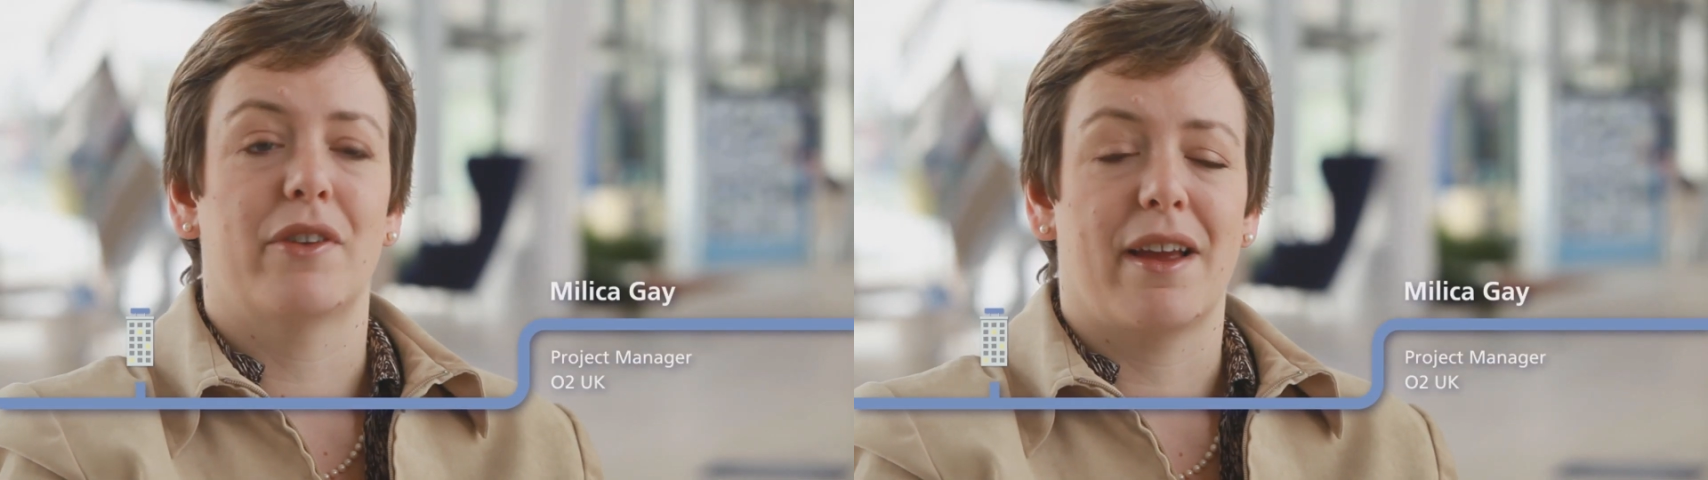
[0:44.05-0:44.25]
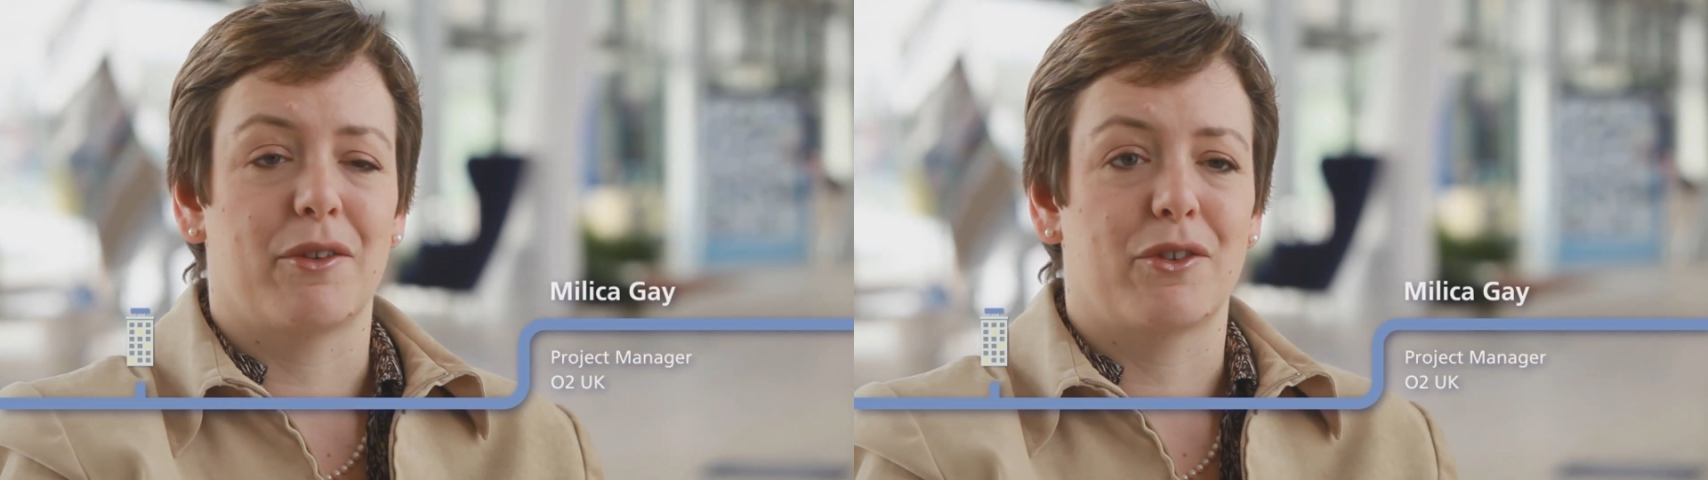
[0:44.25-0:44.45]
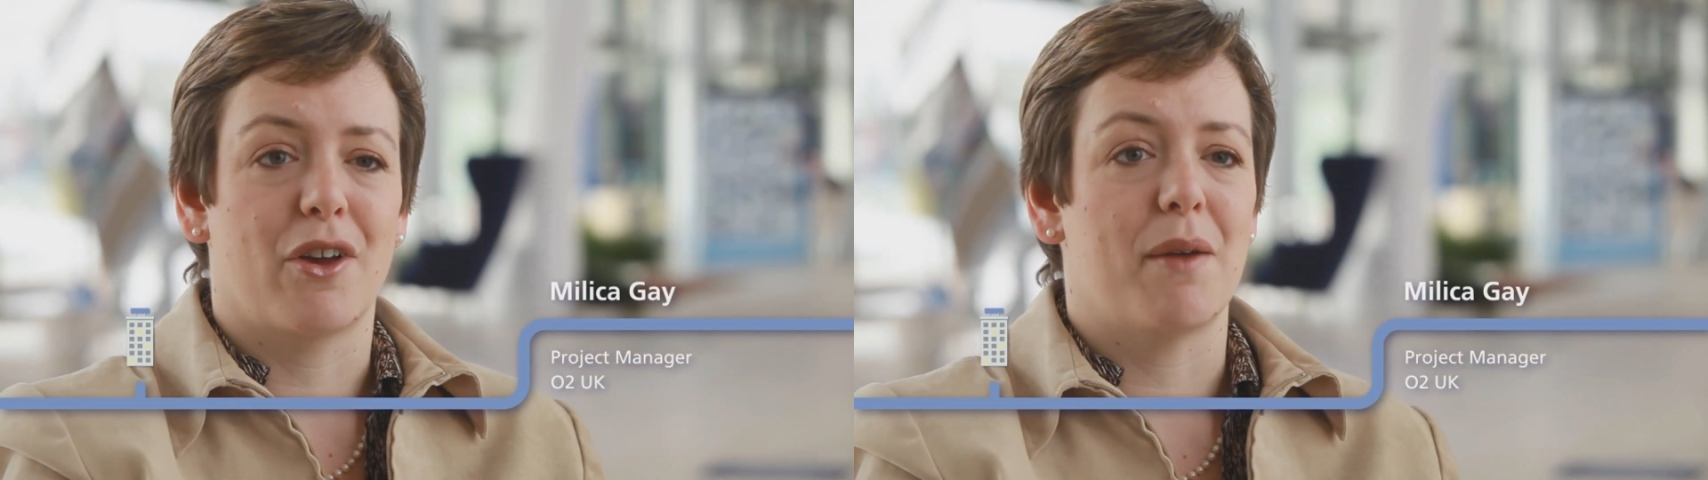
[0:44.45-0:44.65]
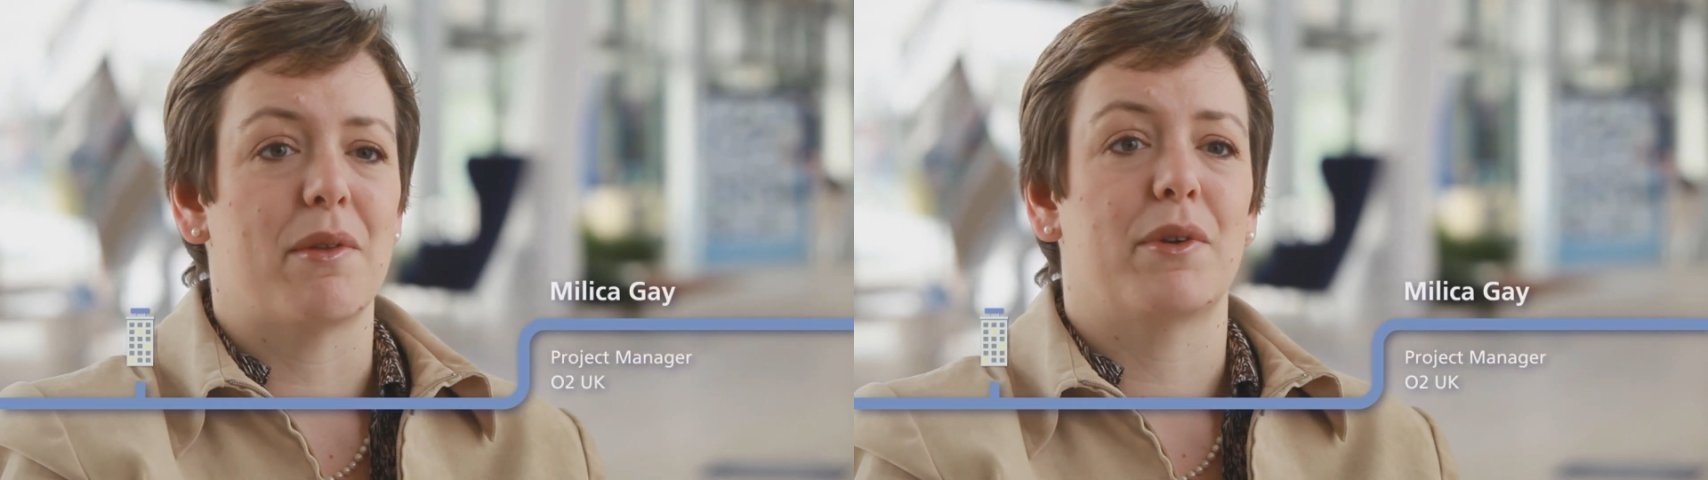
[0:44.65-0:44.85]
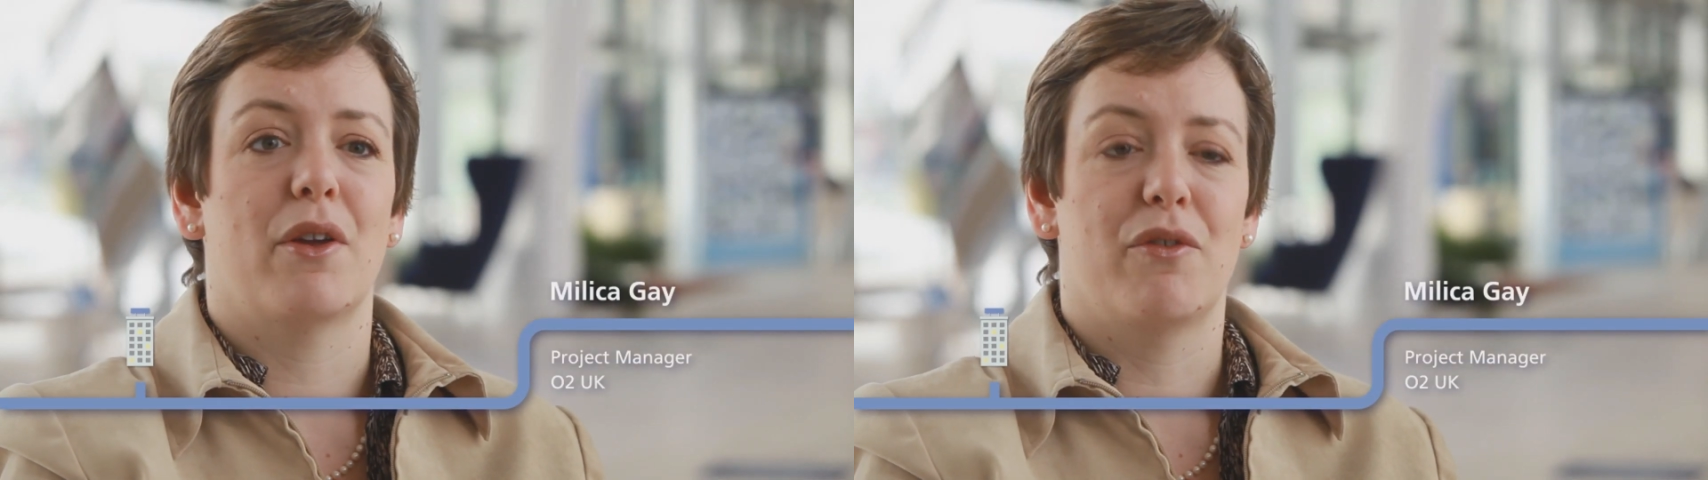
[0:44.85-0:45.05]
downtime,
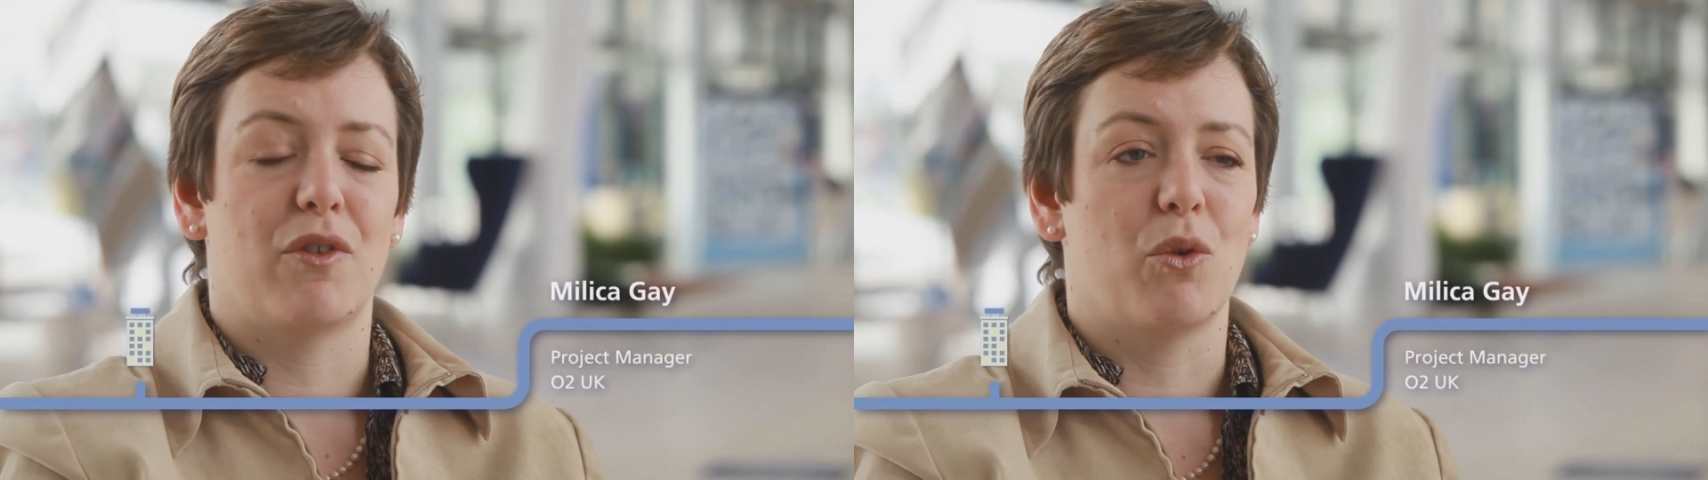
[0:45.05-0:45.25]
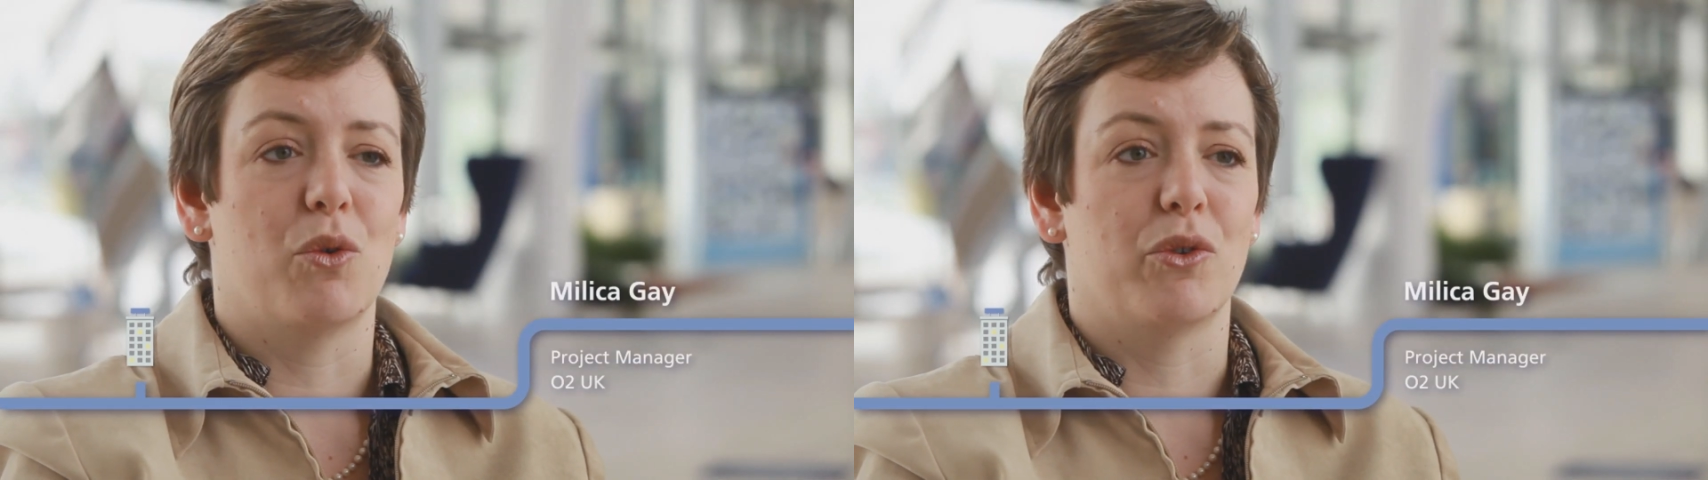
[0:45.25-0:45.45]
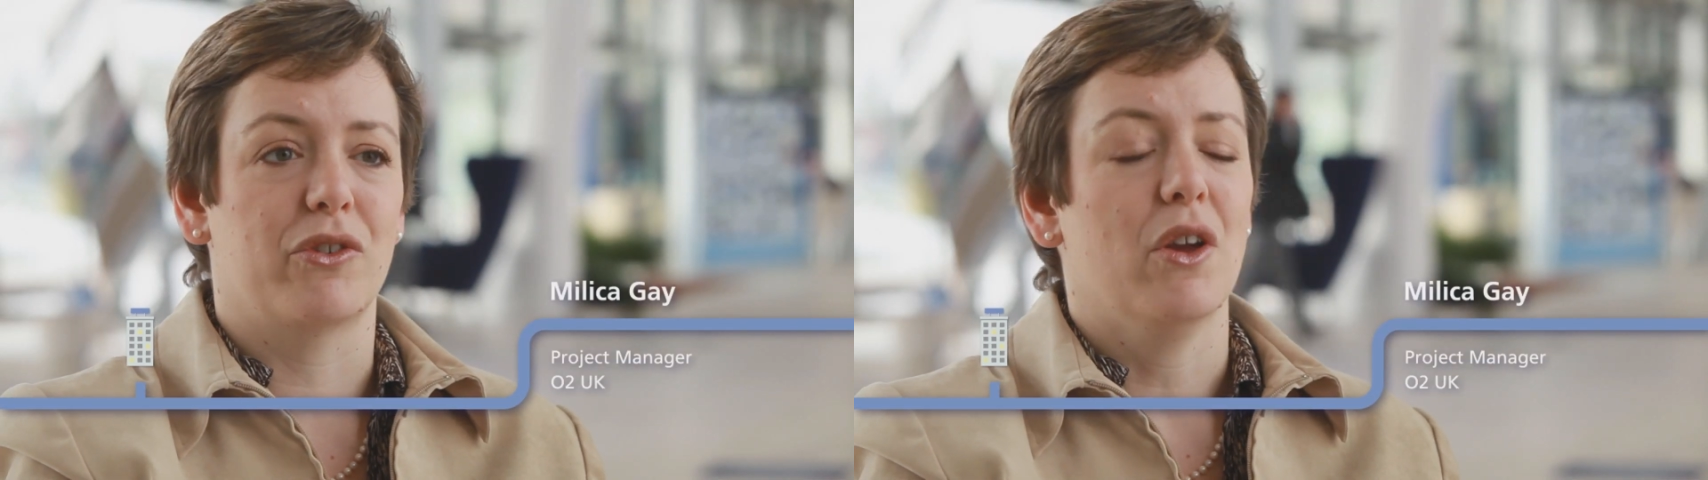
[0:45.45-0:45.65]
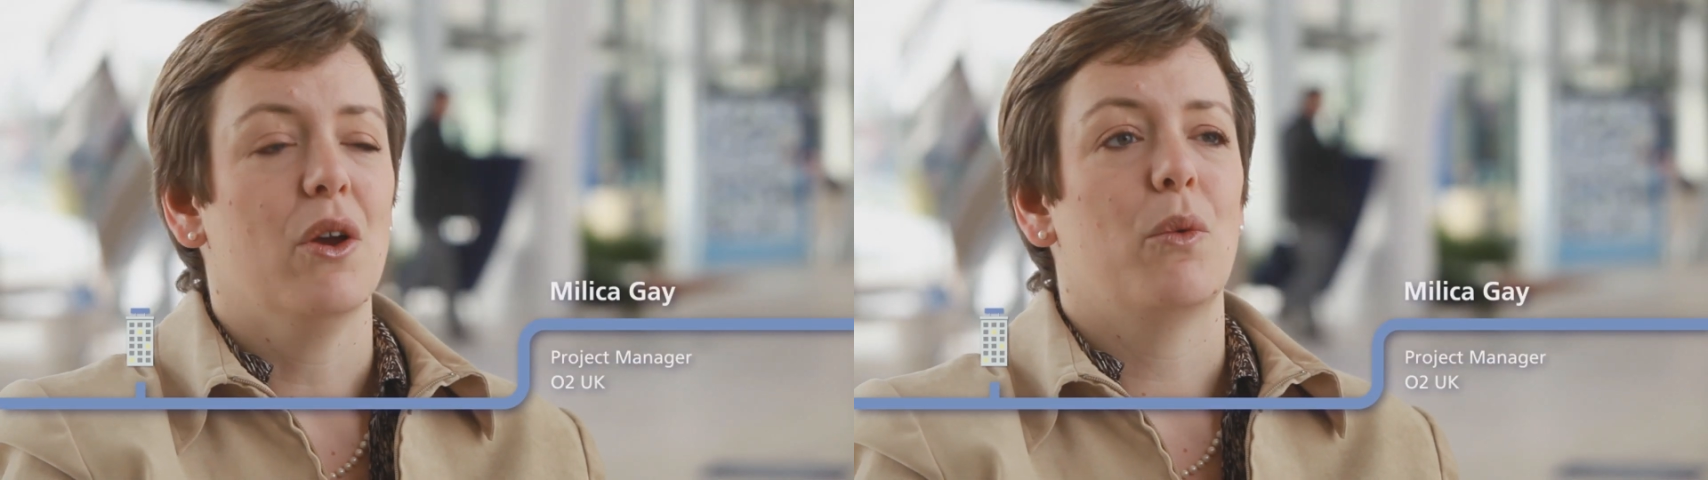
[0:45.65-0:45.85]
there were no flaws.